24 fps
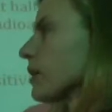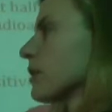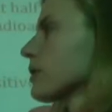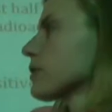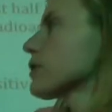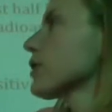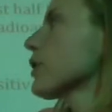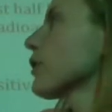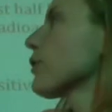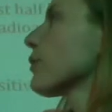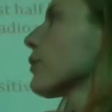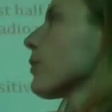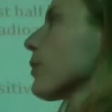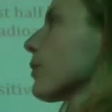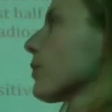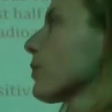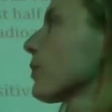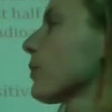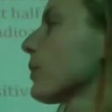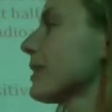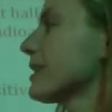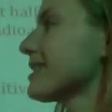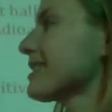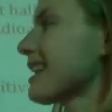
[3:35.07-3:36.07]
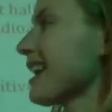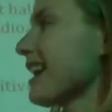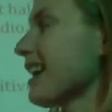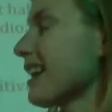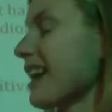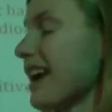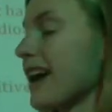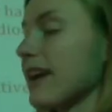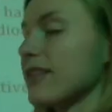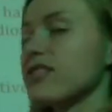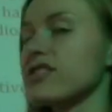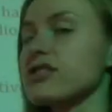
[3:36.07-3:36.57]
So we
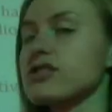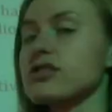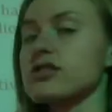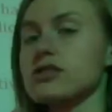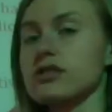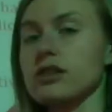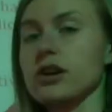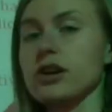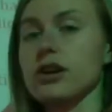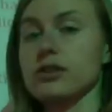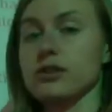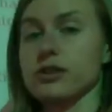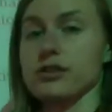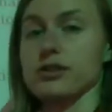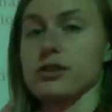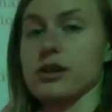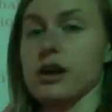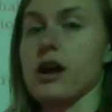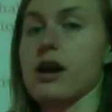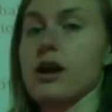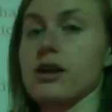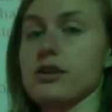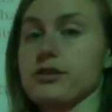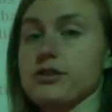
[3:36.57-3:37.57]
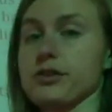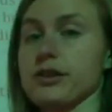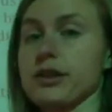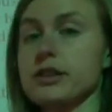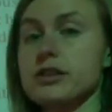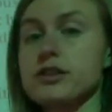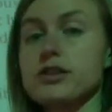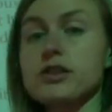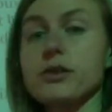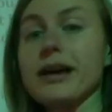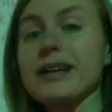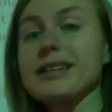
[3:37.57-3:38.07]
said at the start there's 100.
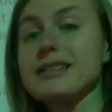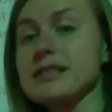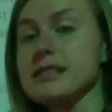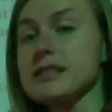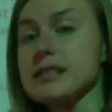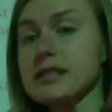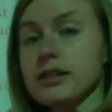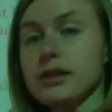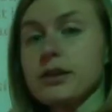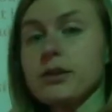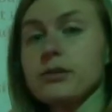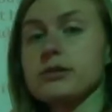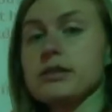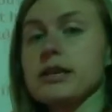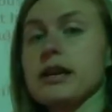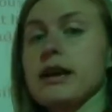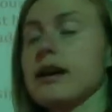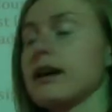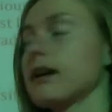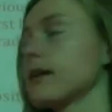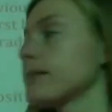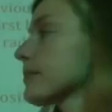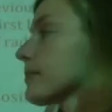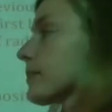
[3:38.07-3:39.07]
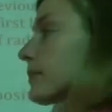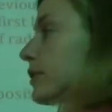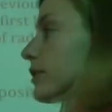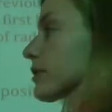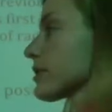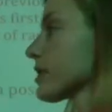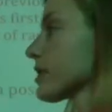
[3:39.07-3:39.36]
So at 0 time, there's